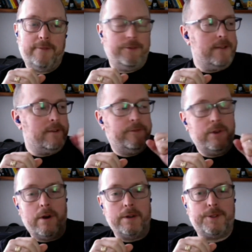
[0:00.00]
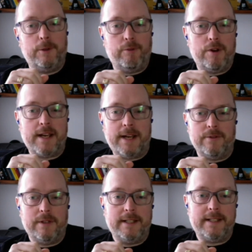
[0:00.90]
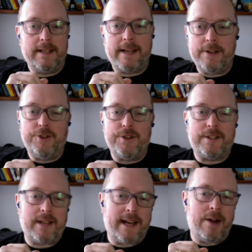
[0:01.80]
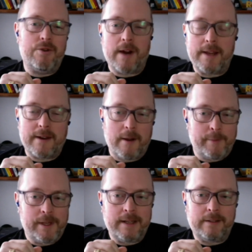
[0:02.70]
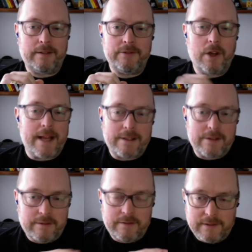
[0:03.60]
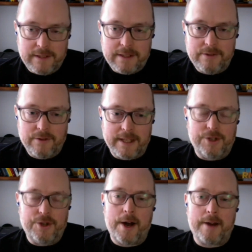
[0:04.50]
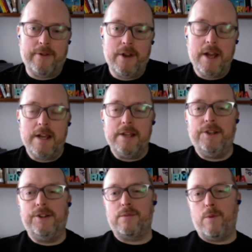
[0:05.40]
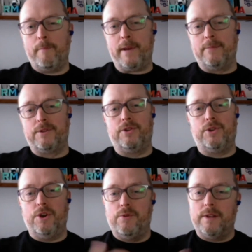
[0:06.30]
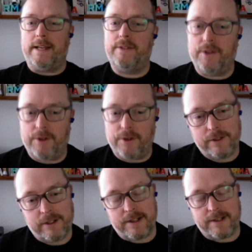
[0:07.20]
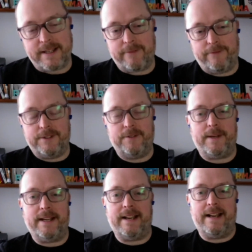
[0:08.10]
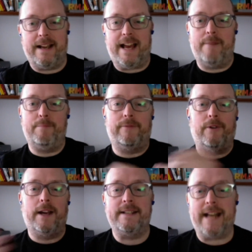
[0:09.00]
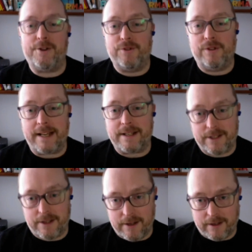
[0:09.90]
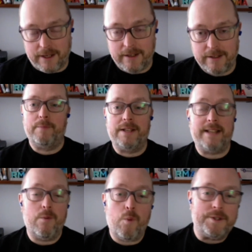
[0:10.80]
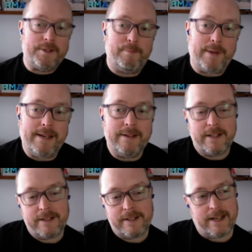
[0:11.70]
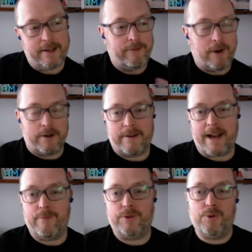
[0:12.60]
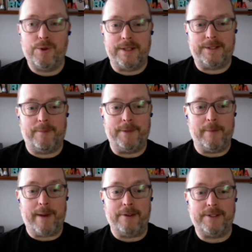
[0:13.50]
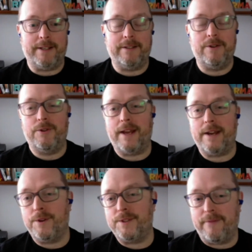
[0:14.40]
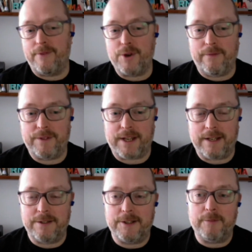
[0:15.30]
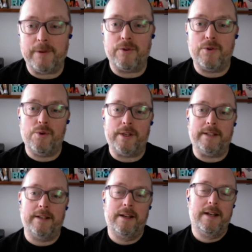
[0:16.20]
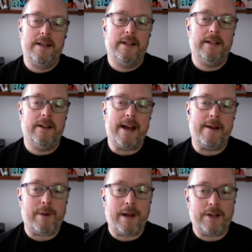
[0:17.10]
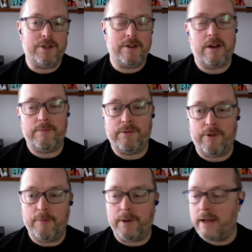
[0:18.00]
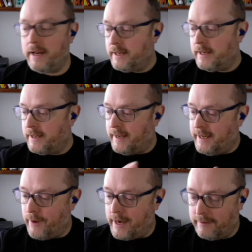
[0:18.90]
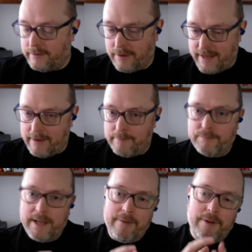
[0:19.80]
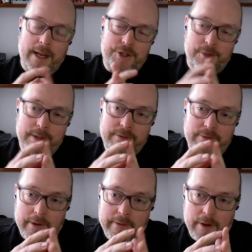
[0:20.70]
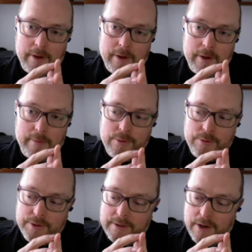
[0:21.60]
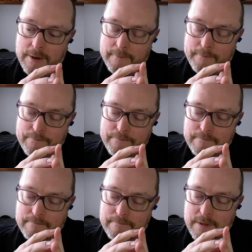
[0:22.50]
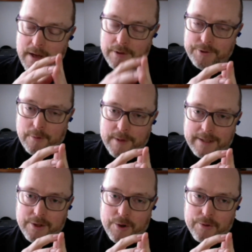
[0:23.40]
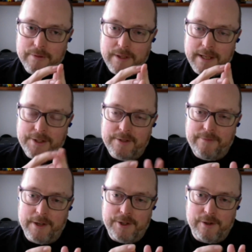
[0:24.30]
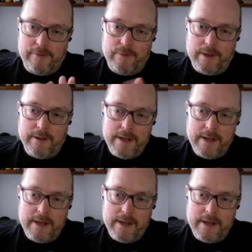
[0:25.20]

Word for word: even if you are super engaged on LinkedIn, can you just say how great the company is? No, that's not it. You just want people to do what they do, and that's meant to be amplified naturally externally, because they want to be in front of a camera talking to somebody about it, or they want to have a conversation that can be recorded. You know, that passion comes through. But anyway, so that relationship is very, very important. So I'll stop gassing on, and let's just finish off with